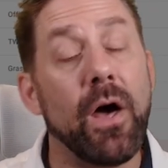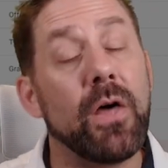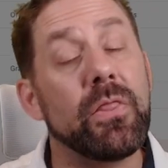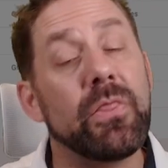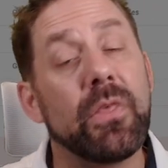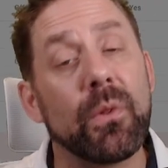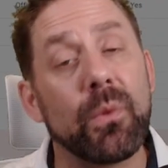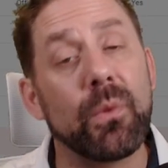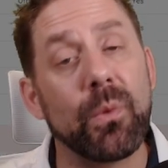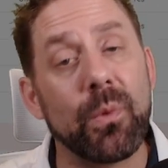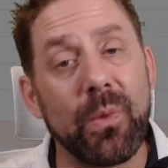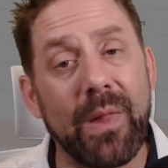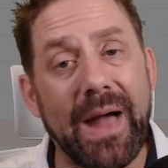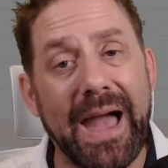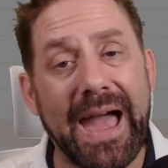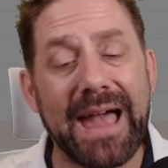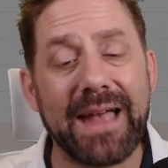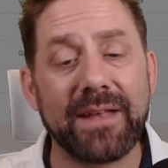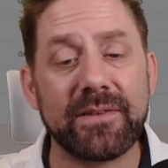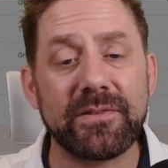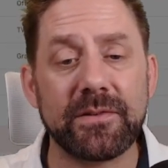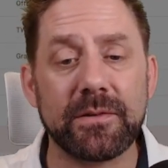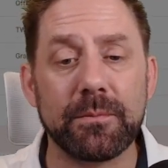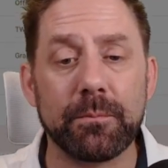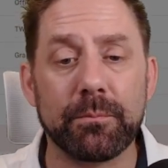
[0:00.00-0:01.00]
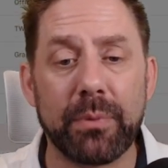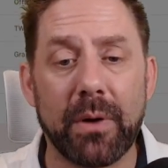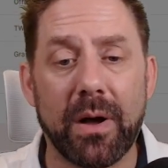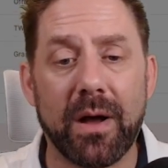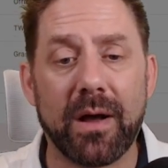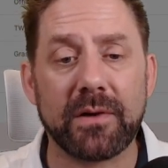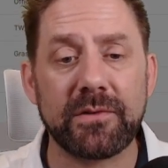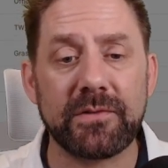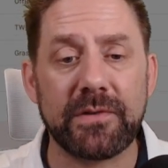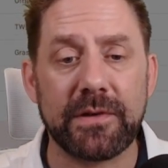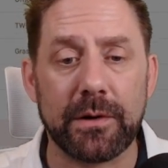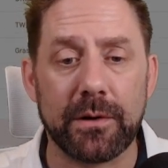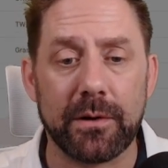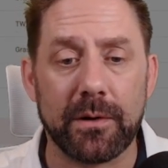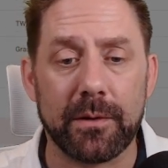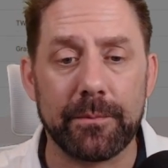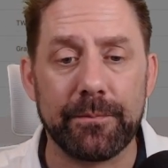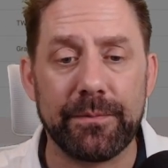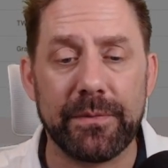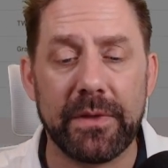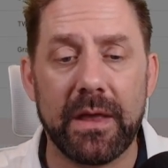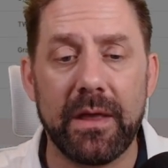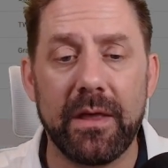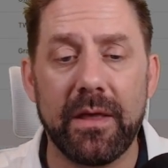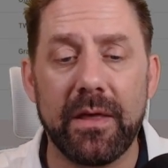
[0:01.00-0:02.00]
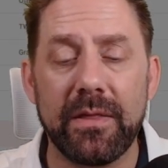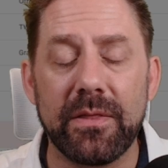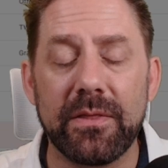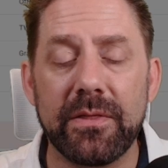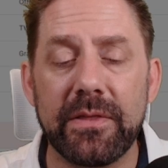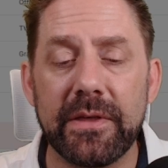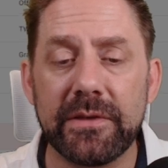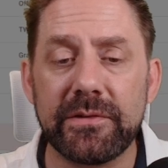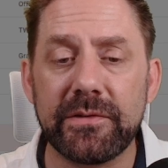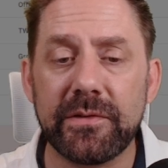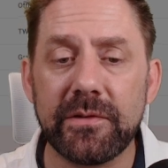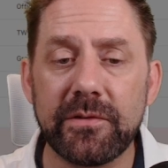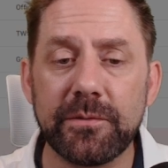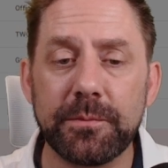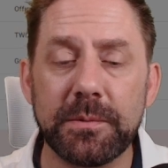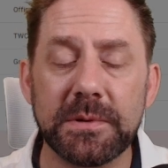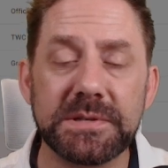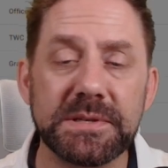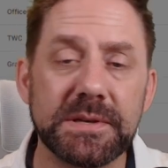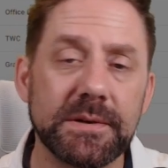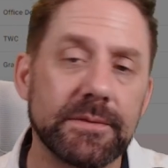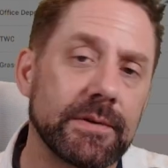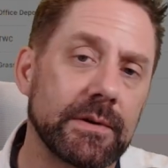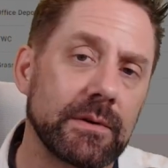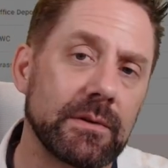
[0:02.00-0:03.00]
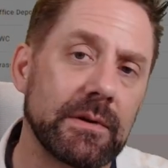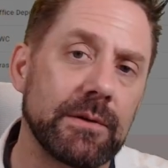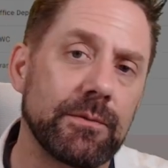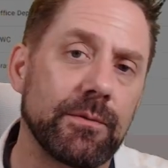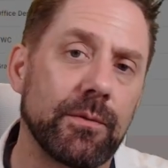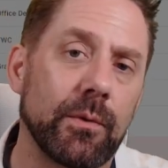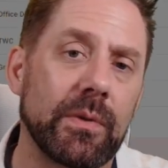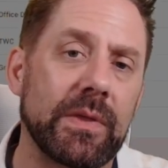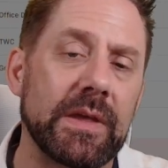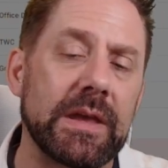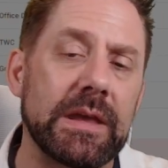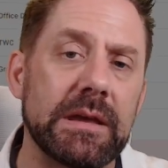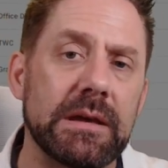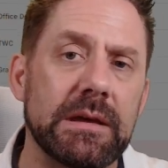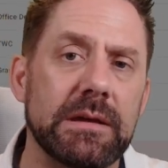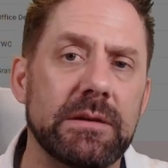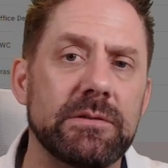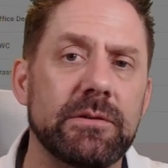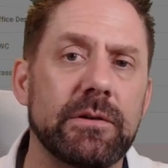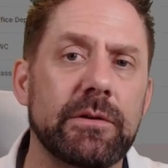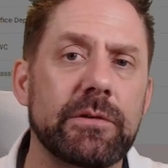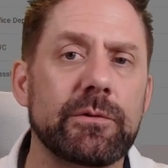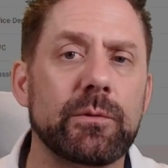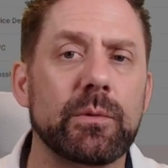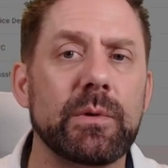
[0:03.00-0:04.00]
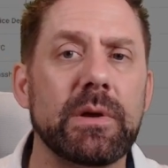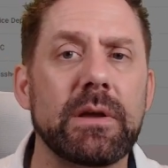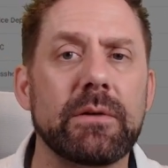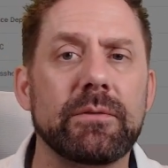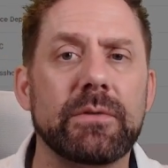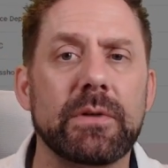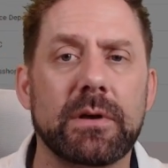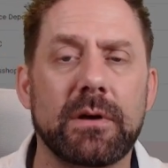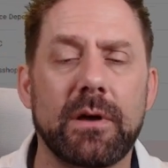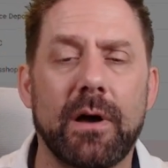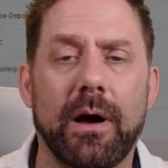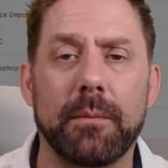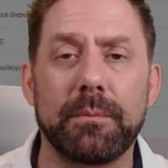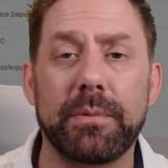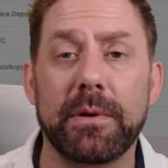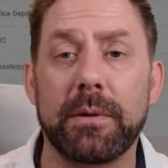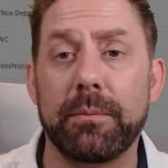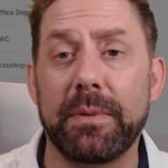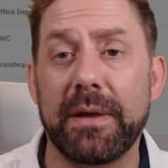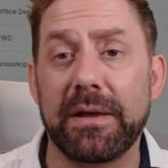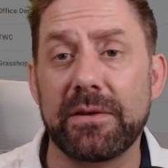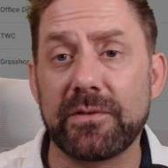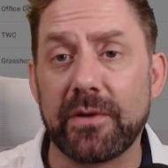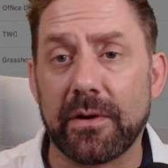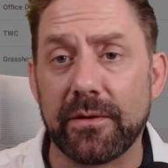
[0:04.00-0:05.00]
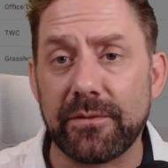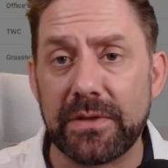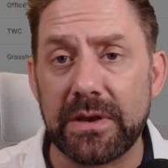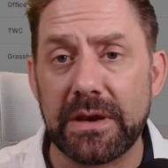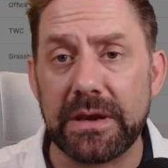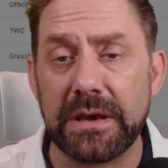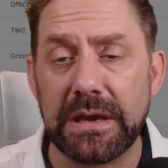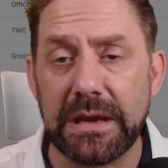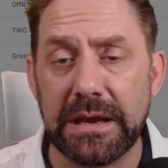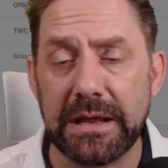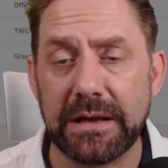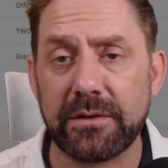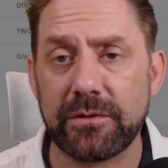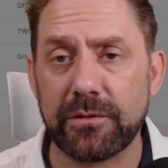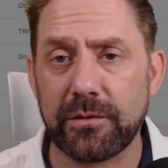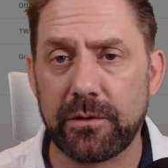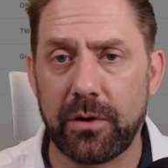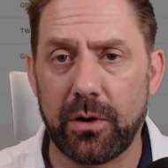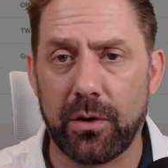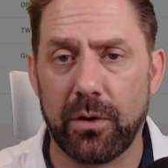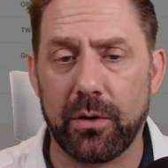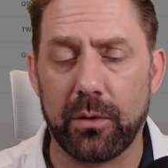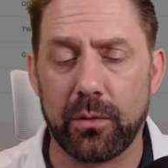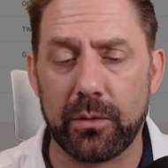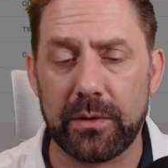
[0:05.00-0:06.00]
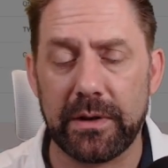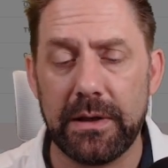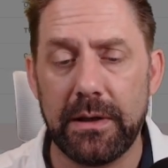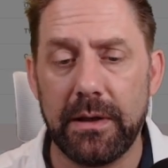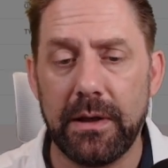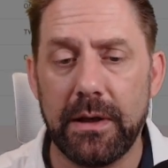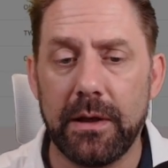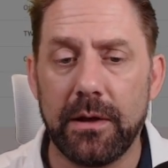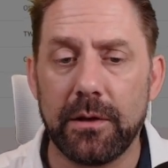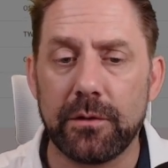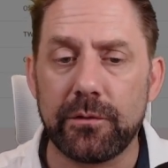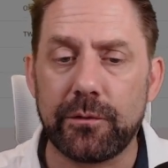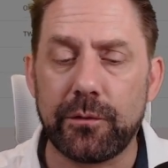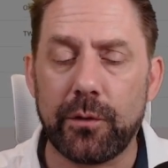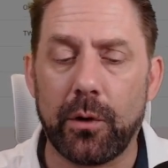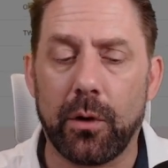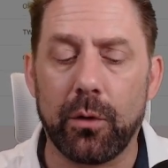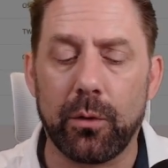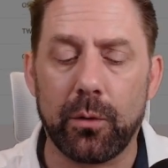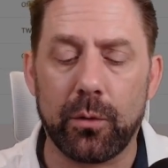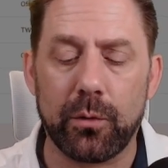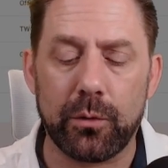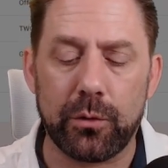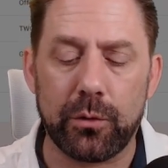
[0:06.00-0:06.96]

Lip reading: The last box here, this is specifically for the industry of the company based off the NICS code, so